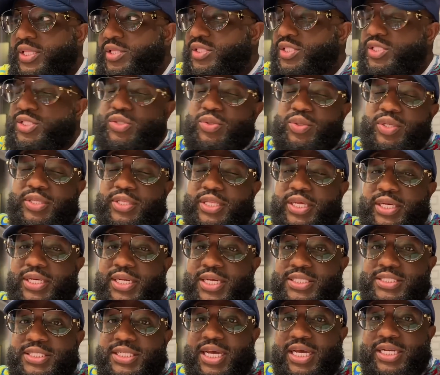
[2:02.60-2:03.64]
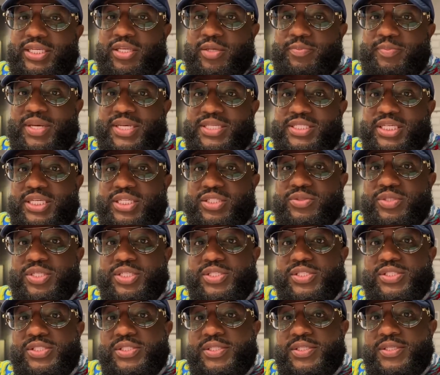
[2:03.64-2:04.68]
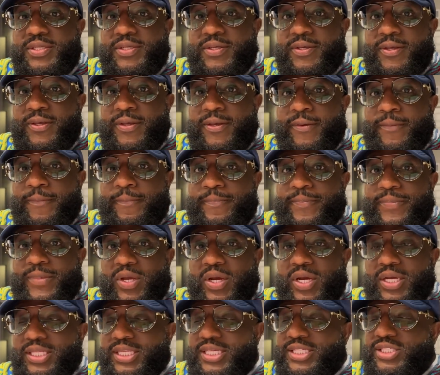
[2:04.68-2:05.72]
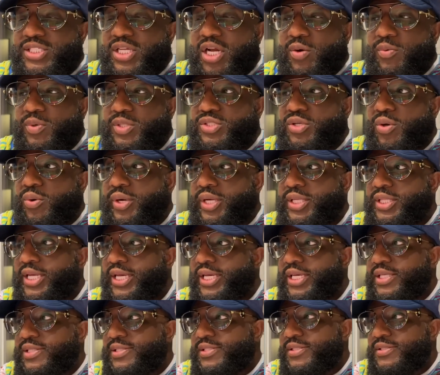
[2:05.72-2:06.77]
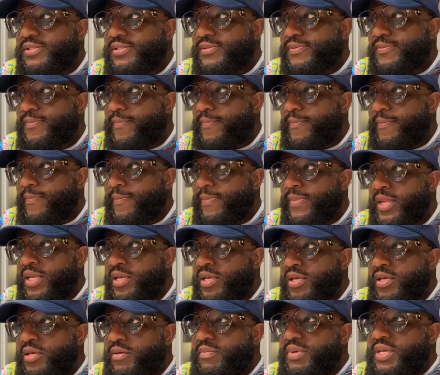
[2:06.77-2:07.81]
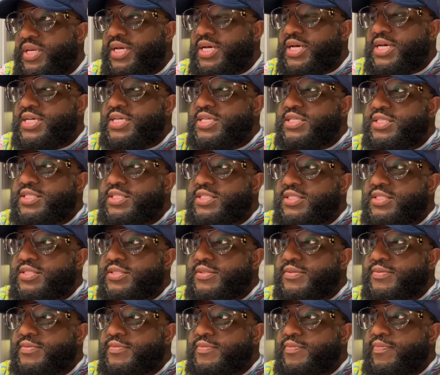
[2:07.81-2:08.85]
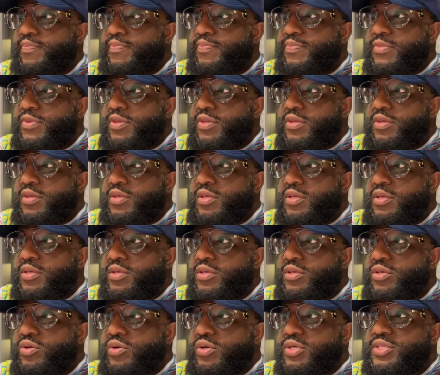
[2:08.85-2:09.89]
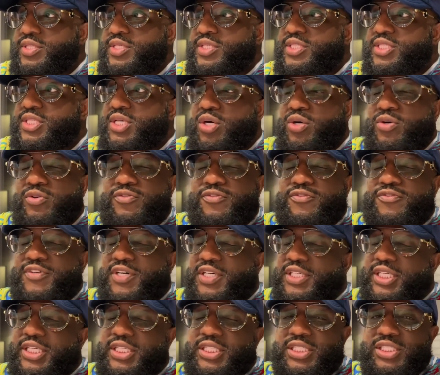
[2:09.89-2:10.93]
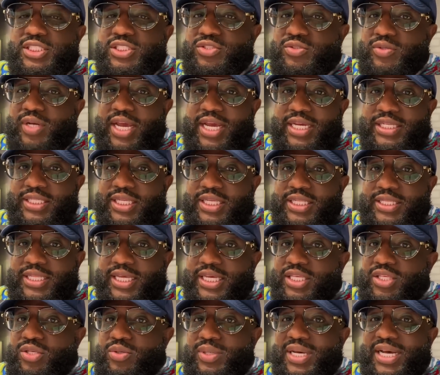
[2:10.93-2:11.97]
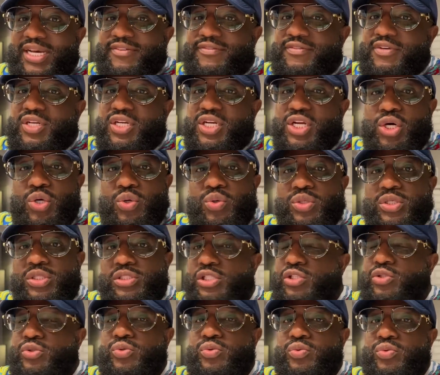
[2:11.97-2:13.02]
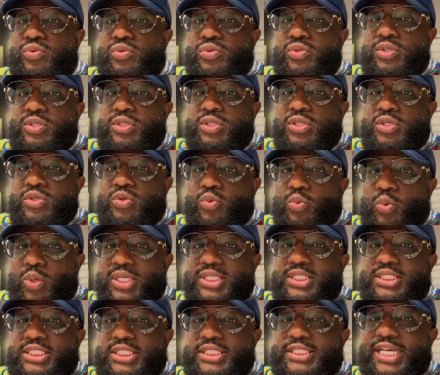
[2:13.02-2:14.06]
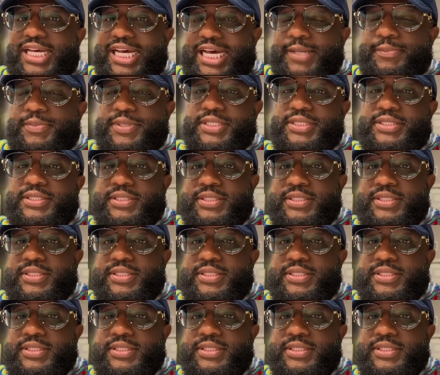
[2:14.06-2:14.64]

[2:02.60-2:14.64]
to do the thing that's not in your best interest. All right, let's start with Tory Lanez because you're so fucking distracted that you have no clue what just happened.